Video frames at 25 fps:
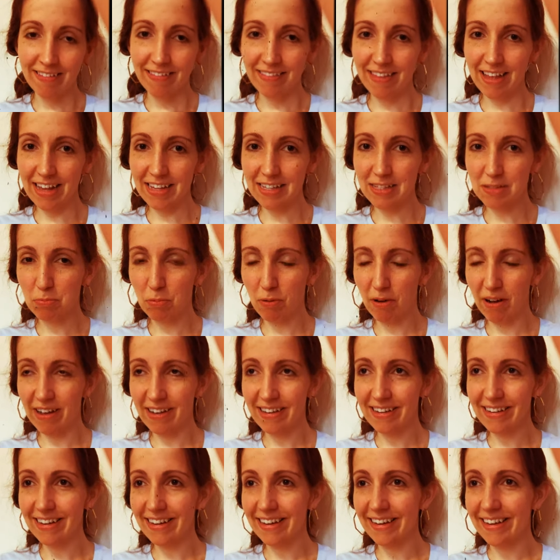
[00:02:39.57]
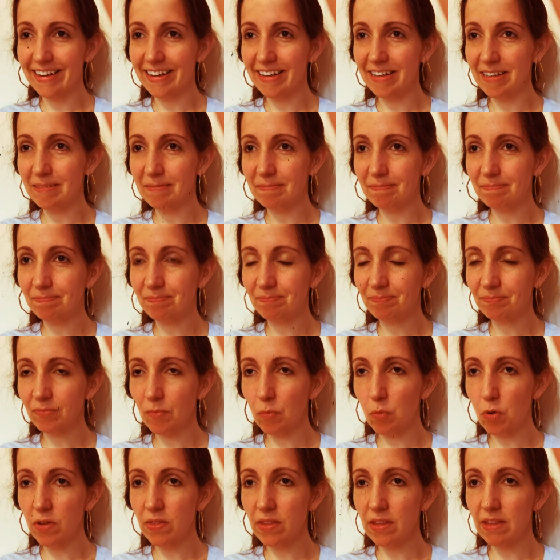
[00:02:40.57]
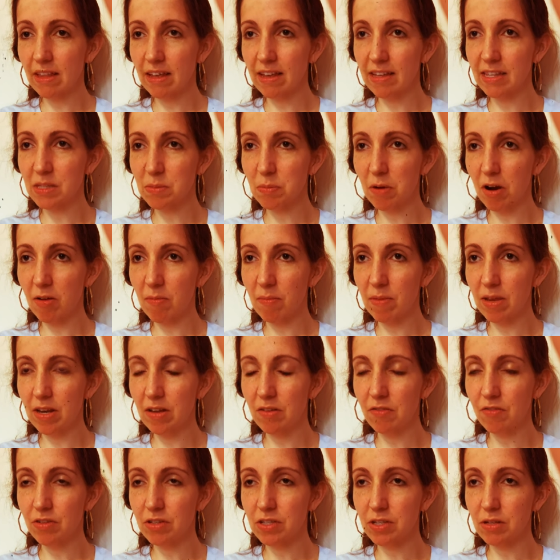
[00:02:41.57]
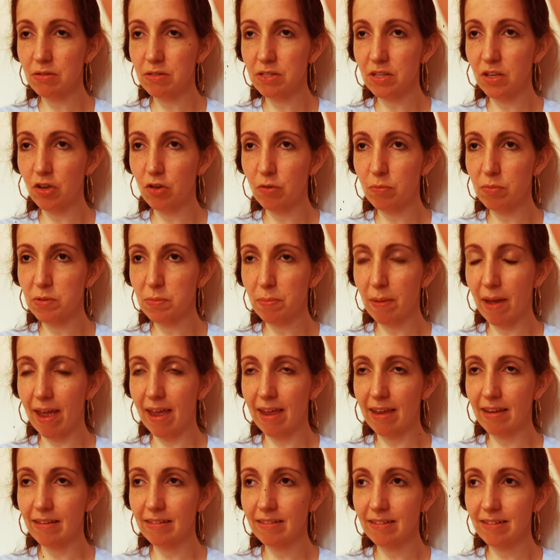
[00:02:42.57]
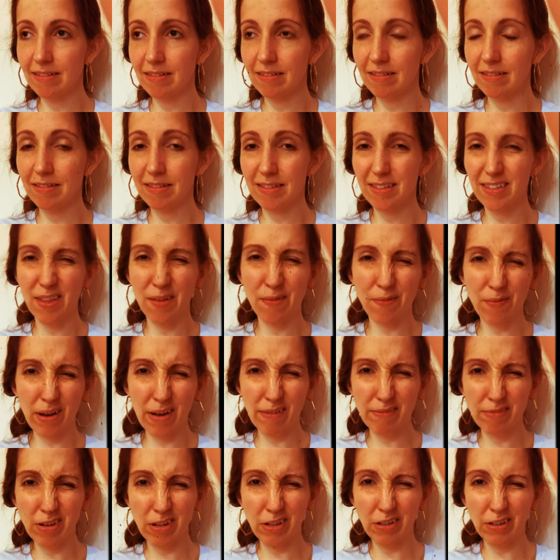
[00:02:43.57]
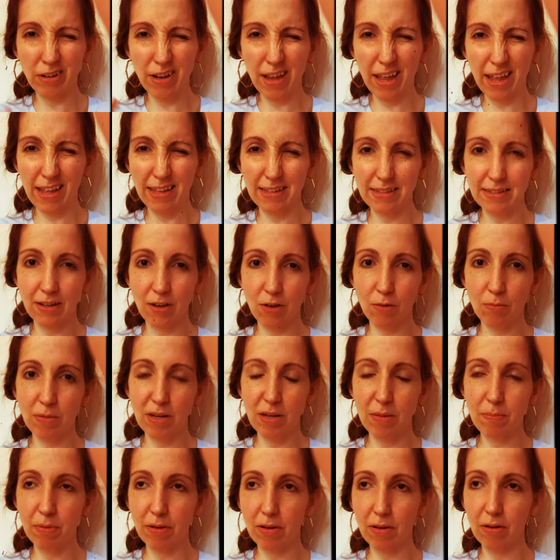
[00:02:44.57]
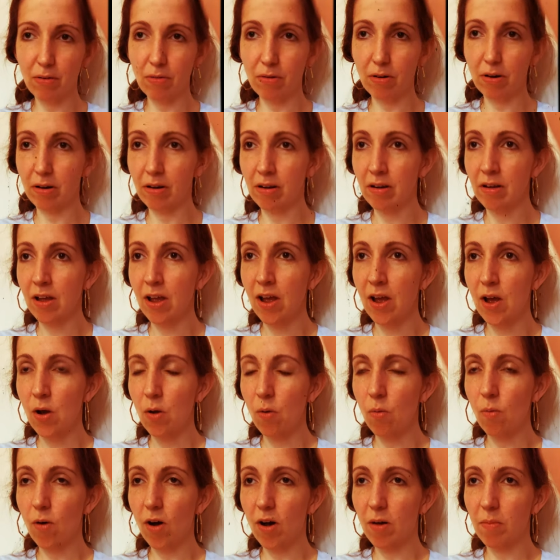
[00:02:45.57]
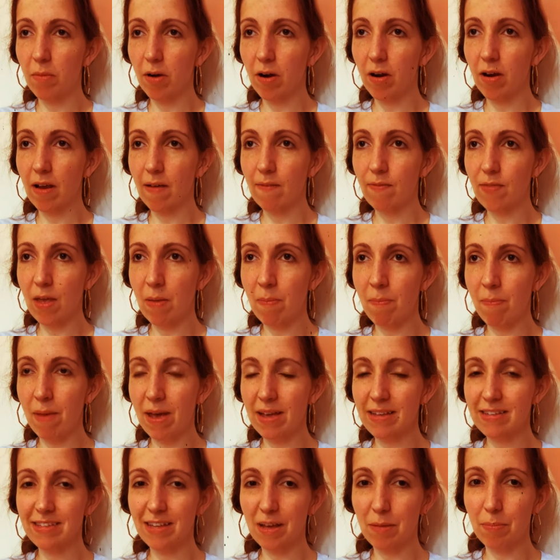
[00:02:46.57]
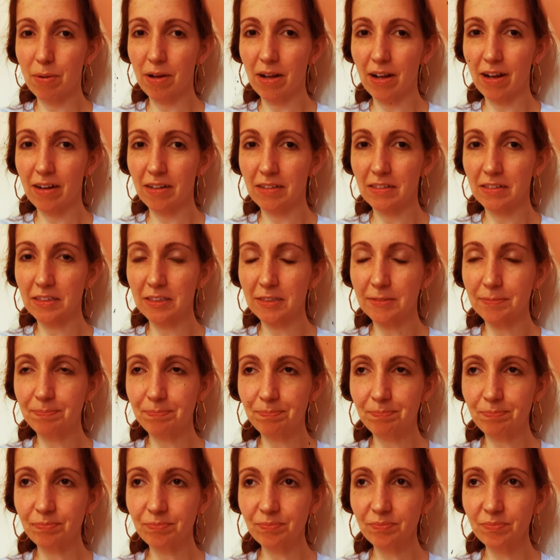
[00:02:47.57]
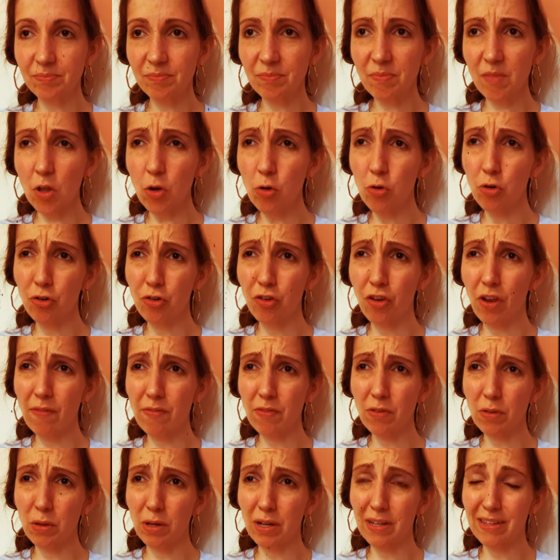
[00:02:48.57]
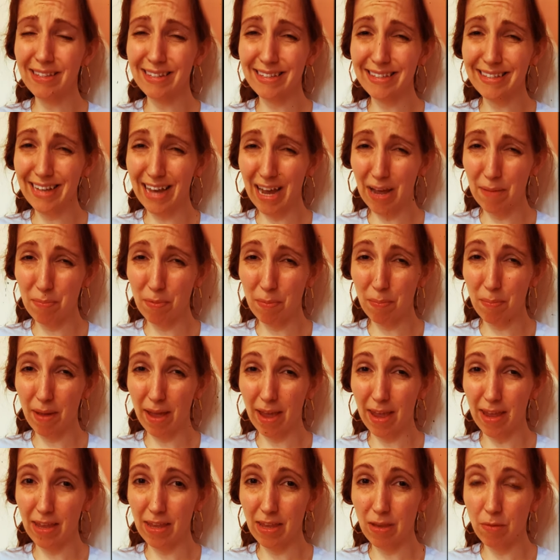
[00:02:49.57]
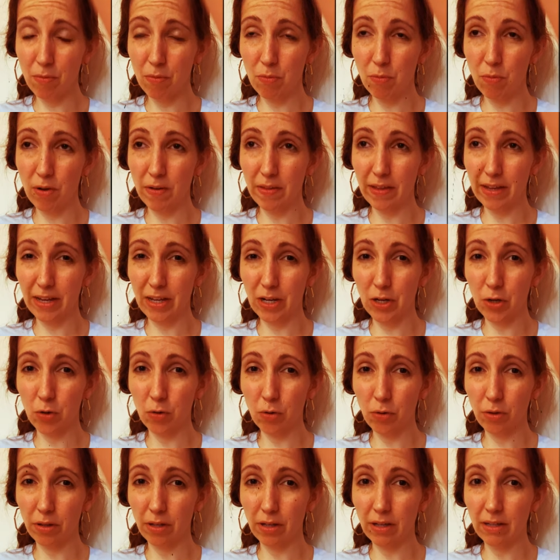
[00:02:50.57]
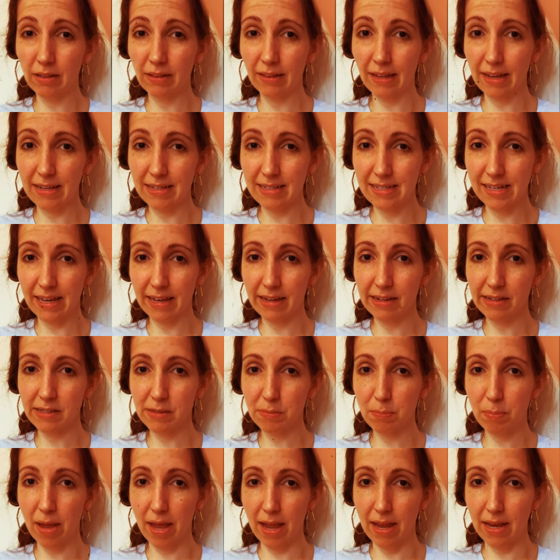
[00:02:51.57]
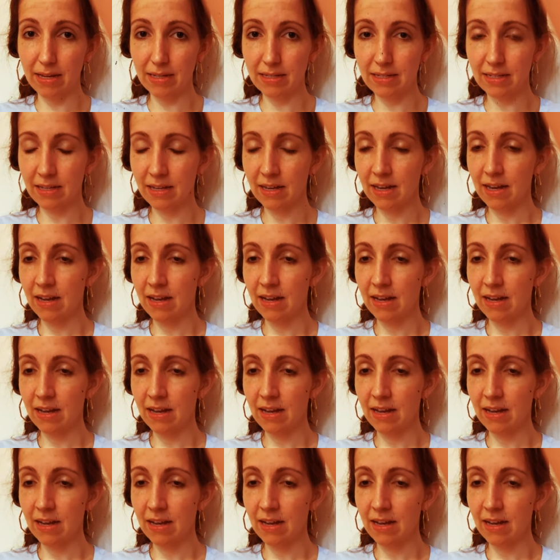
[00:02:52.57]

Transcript: That's what one thing that inspired me to just use Oops paint, the $5 cans at Home Depot or Walmart if they mess up a color. Of course, you have to look at the type of paint. You would want like an acrylic latex paint.